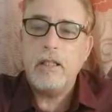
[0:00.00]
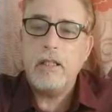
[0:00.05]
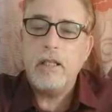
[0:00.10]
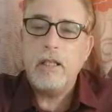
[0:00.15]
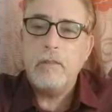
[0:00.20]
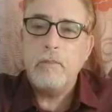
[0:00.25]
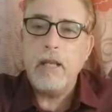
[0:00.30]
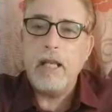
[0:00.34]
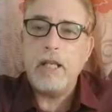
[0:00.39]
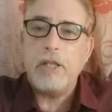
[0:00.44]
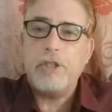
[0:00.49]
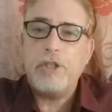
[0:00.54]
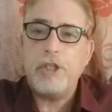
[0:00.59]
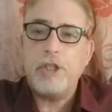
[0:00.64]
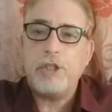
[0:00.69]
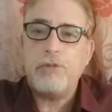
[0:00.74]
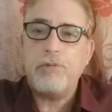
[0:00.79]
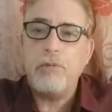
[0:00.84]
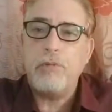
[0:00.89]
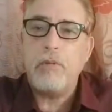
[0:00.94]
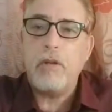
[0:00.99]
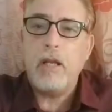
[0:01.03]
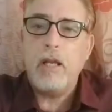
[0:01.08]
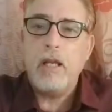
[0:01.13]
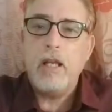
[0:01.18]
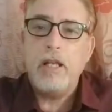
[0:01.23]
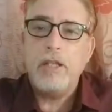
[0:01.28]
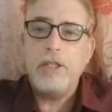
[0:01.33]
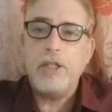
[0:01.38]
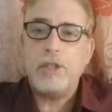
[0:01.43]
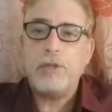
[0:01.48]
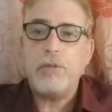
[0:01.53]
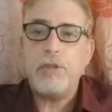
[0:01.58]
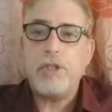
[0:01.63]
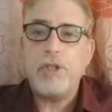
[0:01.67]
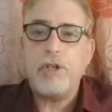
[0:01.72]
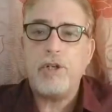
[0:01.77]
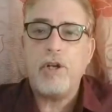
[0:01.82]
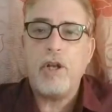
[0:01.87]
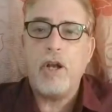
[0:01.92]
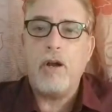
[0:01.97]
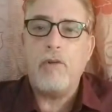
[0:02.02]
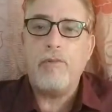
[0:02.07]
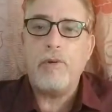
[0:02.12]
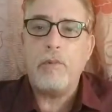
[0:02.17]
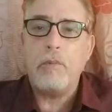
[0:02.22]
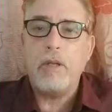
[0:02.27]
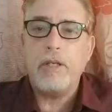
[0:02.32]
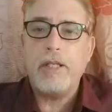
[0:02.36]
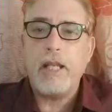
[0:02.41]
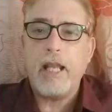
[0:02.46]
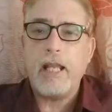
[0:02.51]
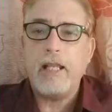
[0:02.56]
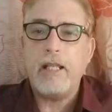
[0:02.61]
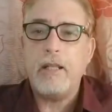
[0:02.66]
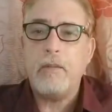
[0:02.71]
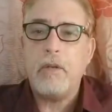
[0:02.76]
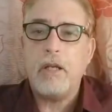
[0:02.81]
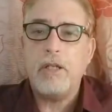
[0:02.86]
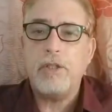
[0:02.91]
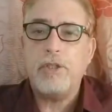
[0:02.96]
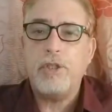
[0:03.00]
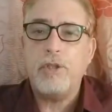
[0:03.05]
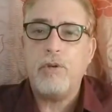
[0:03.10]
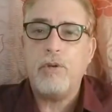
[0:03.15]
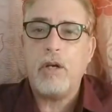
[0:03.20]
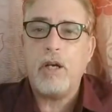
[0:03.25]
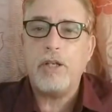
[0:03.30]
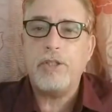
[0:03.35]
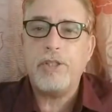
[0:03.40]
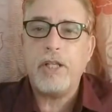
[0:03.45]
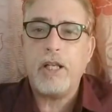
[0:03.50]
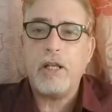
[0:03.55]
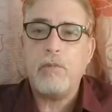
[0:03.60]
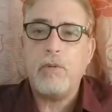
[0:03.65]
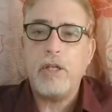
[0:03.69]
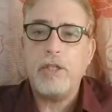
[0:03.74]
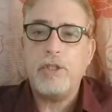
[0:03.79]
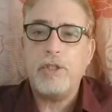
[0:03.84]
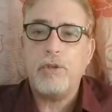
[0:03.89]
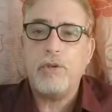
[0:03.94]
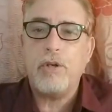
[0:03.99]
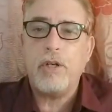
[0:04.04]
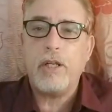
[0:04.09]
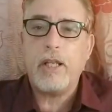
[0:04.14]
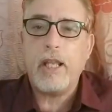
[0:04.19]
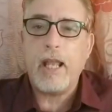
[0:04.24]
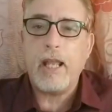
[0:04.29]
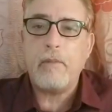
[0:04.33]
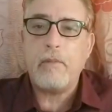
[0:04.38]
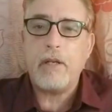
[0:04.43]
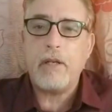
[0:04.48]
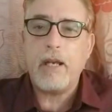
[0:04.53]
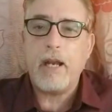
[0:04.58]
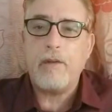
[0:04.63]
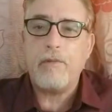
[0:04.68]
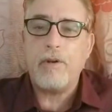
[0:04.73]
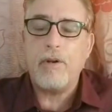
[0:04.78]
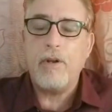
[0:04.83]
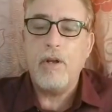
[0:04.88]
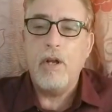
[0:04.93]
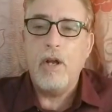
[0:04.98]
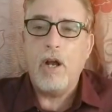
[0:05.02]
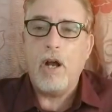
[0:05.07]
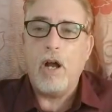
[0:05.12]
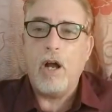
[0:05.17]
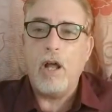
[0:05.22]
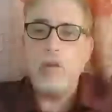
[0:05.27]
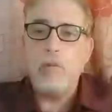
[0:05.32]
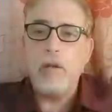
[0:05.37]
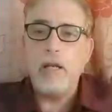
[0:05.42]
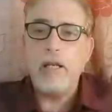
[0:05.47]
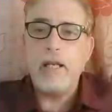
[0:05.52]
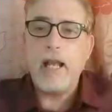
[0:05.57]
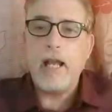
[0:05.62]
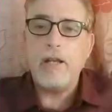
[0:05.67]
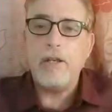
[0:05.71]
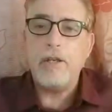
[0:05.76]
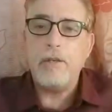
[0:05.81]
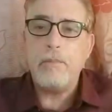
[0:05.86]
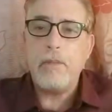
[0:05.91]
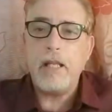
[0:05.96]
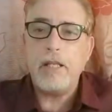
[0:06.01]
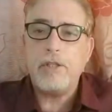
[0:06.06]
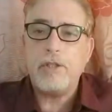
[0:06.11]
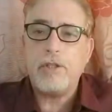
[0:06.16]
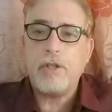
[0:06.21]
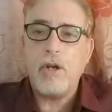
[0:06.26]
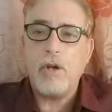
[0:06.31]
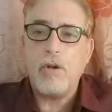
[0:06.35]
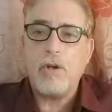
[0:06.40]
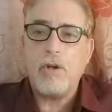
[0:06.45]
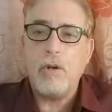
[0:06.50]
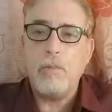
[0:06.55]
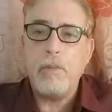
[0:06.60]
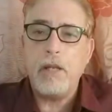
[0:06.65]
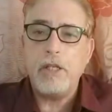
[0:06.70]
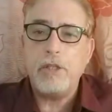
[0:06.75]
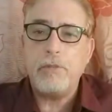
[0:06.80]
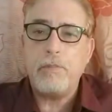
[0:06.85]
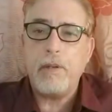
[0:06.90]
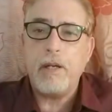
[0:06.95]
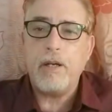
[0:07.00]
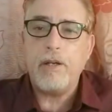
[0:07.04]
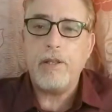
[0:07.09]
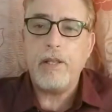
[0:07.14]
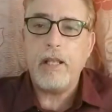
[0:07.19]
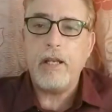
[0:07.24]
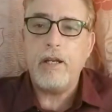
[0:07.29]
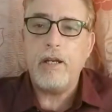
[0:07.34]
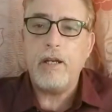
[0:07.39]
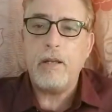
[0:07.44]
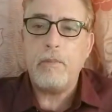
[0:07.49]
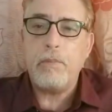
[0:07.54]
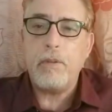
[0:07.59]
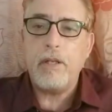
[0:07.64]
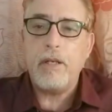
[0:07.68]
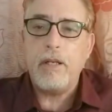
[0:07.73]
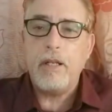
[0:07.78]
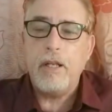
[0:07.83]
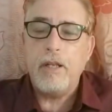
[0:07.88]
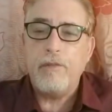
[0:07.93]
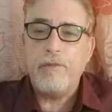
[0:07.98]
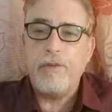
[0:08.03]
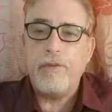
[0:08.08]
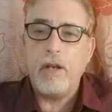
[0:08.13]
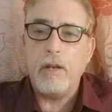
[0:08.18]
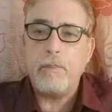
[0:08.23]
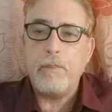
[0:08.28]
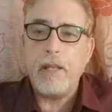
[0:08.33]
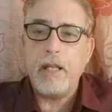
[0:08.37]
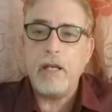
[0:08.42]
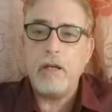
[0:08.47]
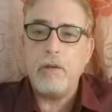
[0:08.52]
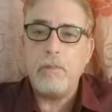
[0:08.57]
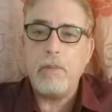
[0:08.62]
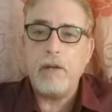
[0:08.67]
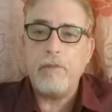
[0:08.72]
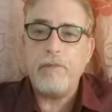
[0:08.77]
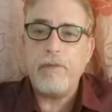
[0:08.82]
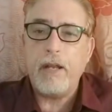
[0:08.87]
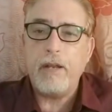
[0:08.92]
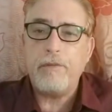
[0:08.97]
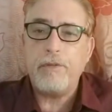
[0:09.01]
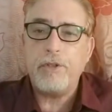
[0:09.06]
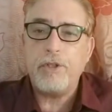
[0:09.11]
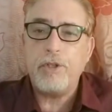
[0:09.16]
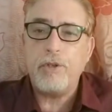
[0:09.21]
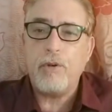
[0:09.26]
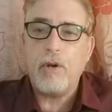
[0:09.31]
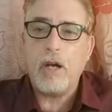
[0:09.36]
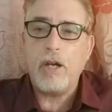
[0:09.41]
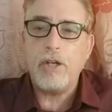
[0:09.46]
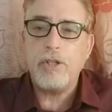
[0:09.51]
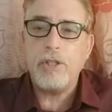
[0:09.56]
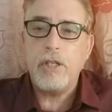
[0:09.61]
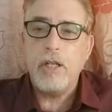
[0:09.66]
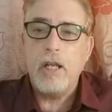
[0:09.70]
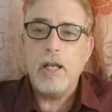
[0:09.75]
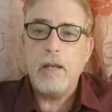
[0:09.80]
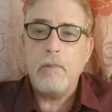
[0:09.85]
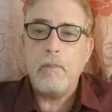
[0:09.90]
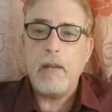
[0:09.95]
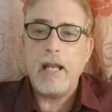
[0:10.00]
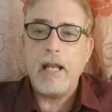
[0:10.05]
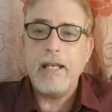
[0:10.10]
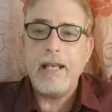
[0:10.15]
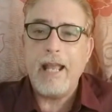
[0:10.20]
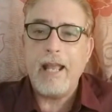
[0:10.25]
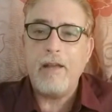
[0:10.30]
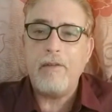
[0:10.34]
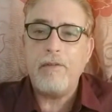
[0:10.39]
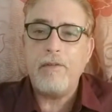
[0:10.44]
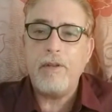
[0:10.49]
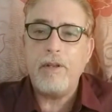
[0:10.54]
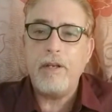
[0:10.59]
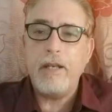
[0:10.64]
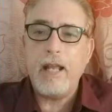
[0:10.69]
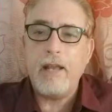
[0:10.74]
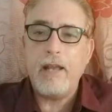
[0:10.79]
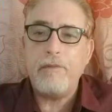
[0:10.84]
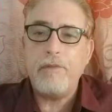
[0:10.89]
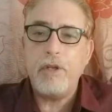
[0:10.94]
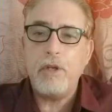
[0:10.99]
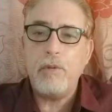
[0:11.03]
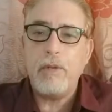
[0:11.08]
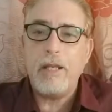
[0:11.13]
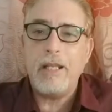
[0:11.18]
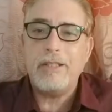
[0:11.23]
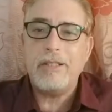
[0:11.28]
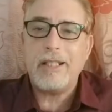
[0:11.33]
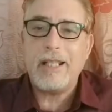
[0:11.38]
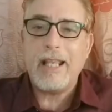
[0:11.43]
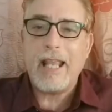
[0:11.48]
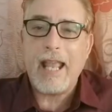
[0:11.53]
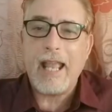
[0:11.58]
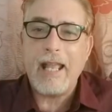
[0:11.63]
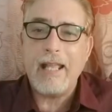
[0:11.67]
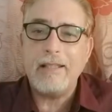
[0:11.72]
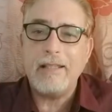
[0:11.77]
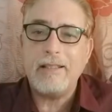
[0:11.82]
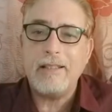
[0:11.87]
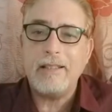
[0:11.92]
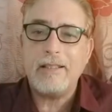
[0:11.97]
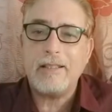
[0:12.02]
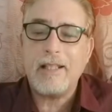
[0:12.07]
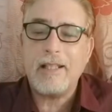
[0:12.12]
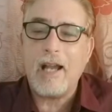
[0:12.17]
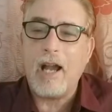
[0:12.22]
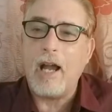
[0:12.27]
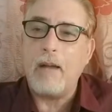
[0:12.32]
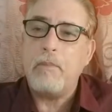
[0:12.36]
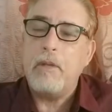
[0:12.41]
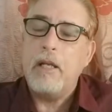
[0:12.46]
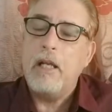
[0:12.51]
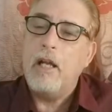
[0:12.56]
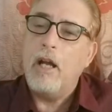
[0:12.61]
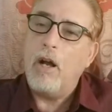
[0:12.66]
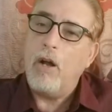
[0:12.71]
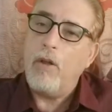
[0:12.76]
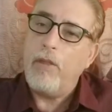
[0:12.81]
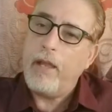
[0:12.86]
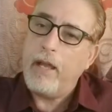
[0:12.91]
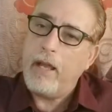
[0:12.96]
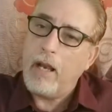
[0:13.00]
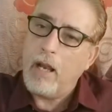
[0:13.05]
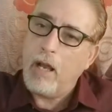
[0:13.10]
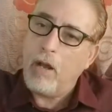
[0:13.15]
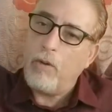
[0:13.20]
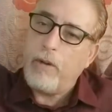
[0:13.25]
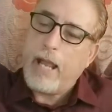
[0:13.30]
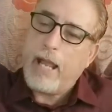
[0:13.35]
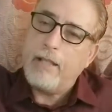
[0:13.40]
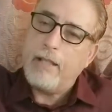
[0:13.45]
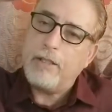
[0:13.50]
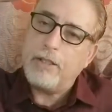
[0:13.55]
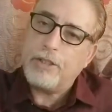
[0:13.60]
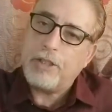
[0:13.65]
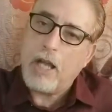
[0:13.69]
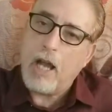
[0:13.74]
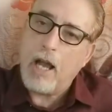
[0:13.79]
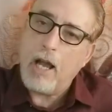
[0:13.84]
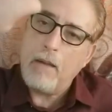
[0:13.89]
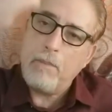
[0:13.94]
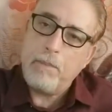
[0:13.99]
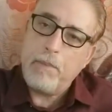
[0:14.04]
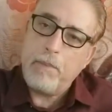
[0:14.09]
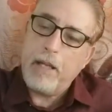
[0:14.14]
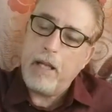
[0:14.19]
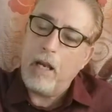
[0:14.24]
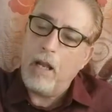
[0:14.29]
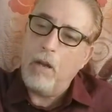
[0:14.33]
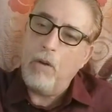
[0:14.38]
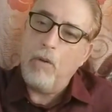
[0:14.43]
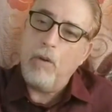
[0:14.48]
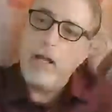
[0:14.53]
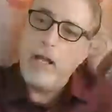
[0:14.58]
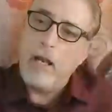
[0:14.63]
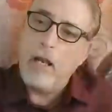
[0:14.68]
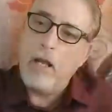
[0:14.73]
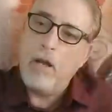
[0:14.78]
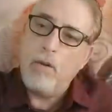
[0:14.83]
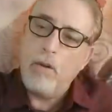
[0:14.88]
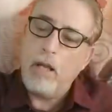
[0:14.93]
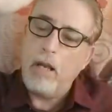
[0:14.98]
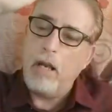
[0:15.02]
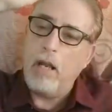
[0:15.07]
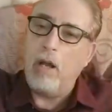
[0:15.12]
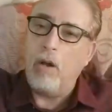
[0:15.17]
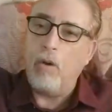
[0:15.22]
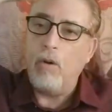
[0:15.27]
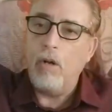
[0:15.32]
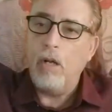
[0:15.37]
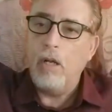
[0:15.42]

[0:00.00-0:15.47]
Mitch, just returned home from taking them on 2-hour Segway tour at Cape Canaveral, all the way down to the beach, Cocoa Beach Pier. They ended up at Filipino buffet for 2 hours. My nephew is a Kansas cop. Oh, hello, Kansas cop. Hello.